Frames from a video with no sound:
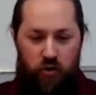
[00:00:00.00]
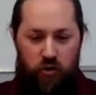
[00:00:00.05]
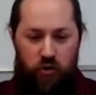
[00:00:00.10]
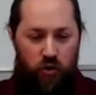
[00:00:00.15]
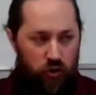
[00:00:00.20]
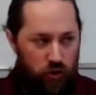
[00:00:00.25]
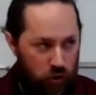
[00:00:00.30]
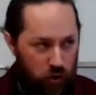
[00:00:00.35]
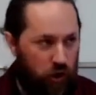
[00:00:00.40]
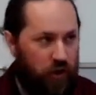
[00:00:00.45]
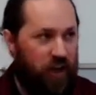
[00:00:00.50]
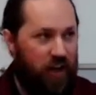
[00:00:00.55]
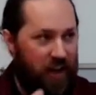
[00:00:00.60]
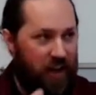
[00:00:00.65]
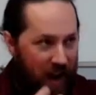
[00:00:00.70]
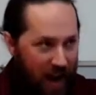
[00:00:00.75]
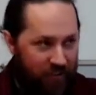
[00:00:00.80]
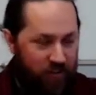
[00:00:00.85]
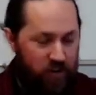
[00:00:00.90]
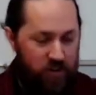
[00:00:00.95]
So you're looking
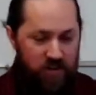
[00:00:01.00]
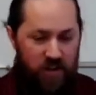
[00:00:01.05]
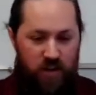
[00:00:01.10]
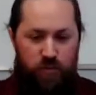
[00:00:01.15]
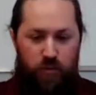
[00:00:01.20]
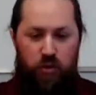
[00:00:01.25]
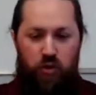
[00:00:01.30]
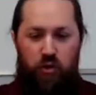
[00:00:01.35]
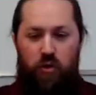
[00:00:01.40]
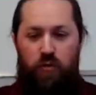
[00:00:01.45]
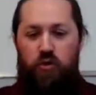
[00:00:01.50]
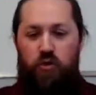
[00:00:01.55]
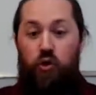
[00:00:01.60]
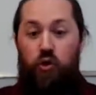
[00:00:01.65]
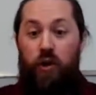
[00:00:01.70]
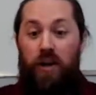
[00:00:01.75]
at the sensible universe.